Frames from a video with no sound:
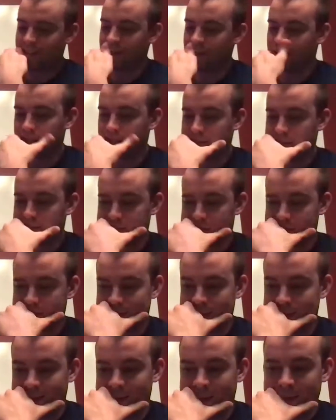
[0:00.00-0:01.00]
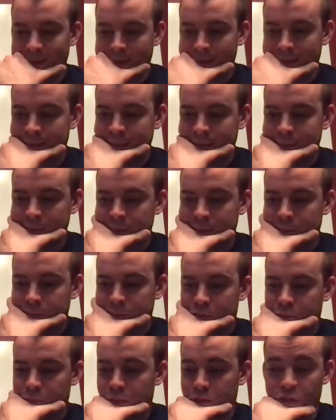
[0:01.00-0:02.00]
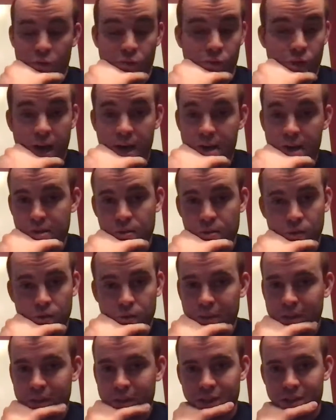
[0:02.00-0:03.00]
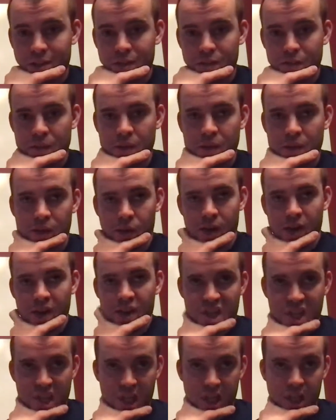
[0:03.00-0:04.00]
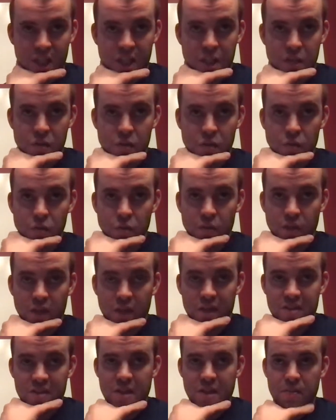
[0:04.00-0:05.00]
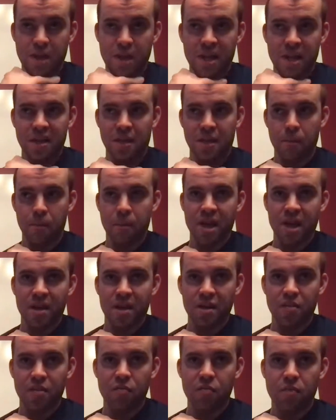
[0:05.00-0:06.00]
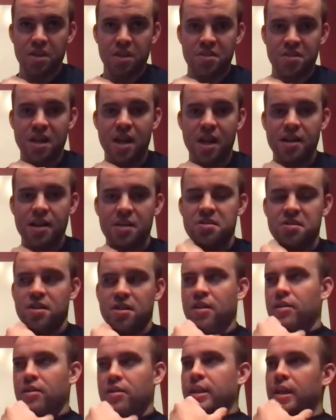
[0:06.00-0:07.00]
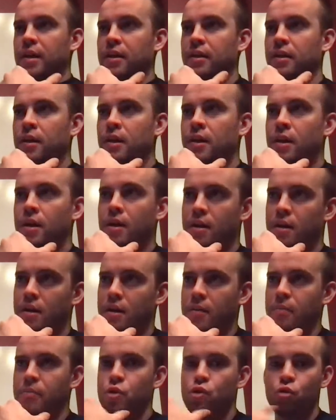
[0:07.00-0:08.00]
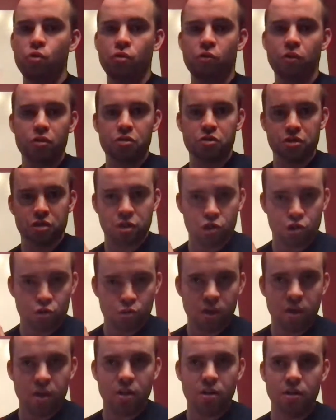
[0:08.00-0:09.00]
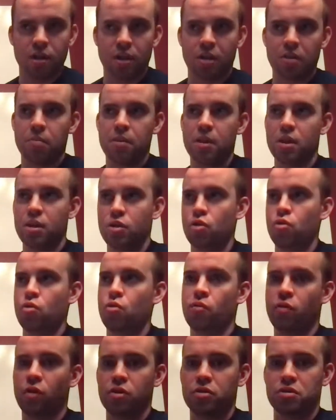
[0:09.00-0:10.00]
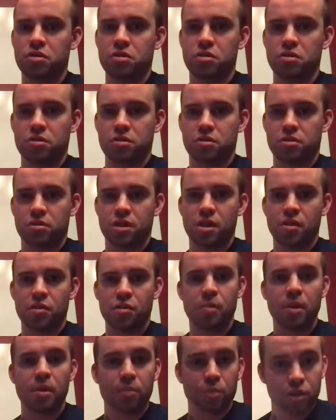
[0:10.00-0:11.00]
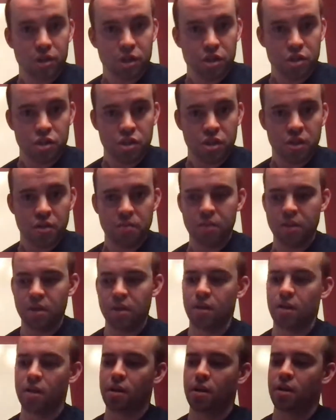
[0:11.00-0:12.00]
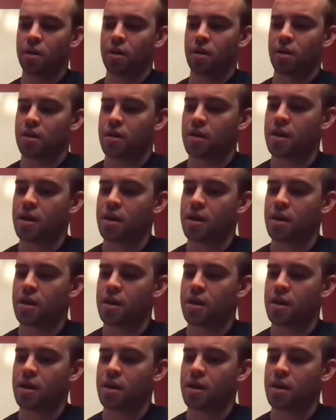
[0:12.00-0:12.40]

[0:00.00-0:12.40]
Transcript: think that's a uh, especially for high school. I mean, this could be a great thing to, like I said, make it competitive, but it's not necessarily um, you versus the drill. It could be you versus the other people in the gym, and mm-hmm.